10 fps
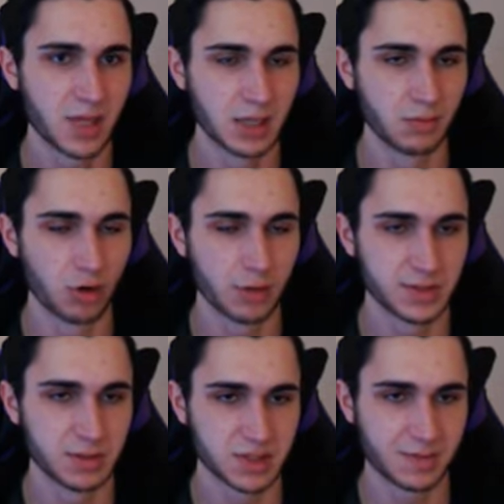and warp
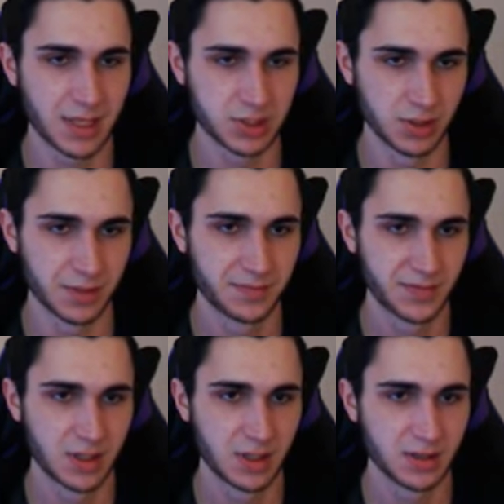to a spatula
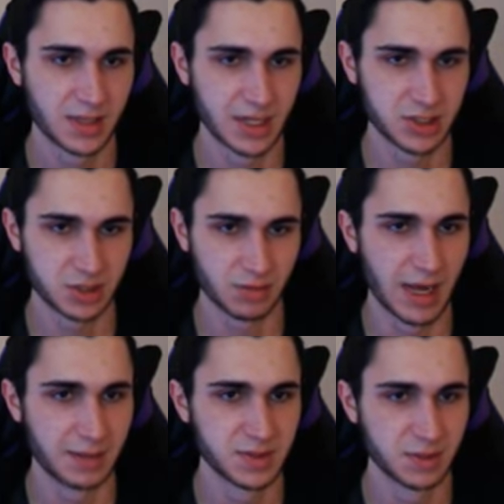that I just
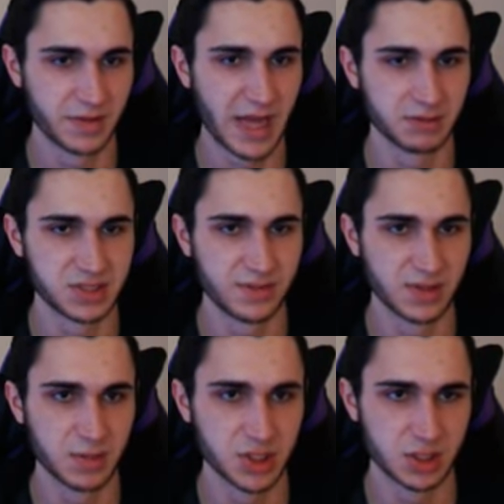grabbed without receiving
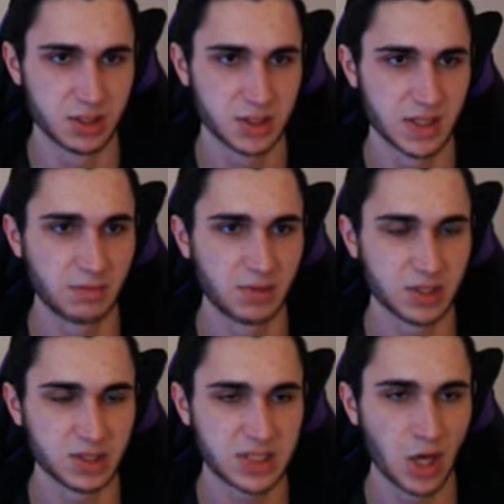the mission. So then we can
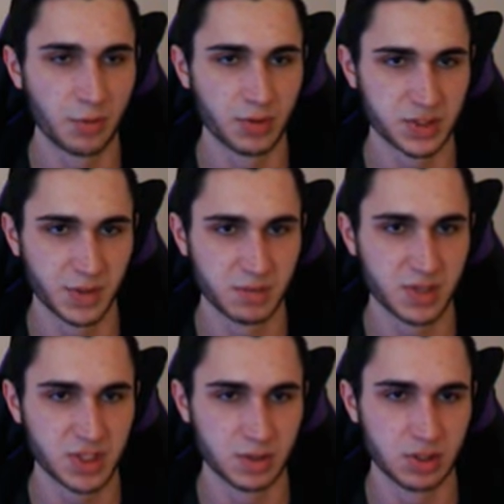just teleport to where the
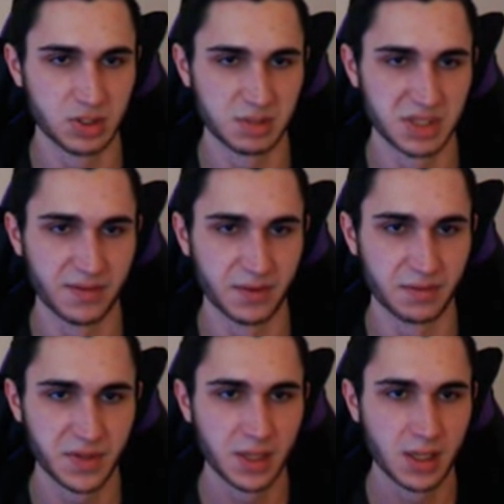mission would usually be given.
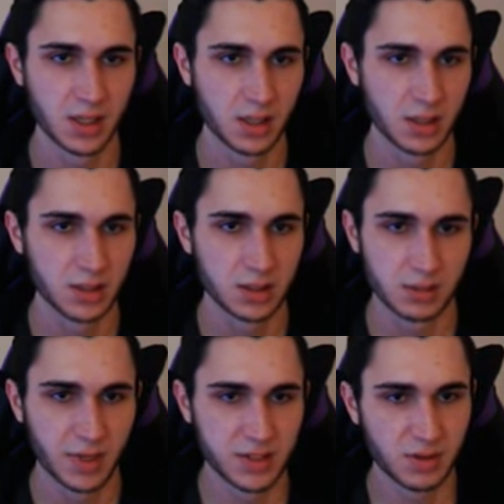
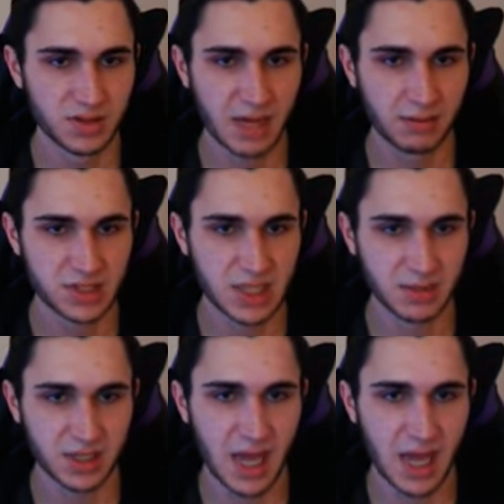By doing that, we skipped like